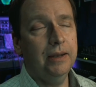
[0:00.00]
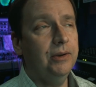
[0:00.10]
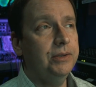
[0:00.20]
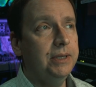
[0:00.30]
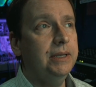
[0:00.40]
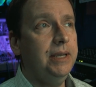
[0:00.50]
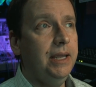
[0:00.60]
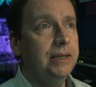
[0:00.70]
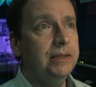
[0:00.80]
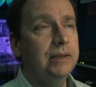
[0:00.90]
You know, it's, it
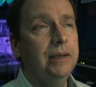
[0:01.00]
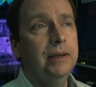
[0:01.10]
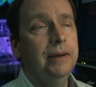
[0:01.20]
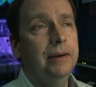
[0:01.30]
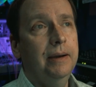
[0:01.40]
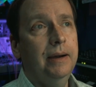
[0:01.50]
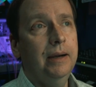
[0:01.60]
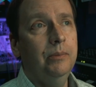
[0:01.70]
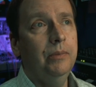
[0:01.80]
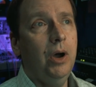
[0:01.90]
takes um,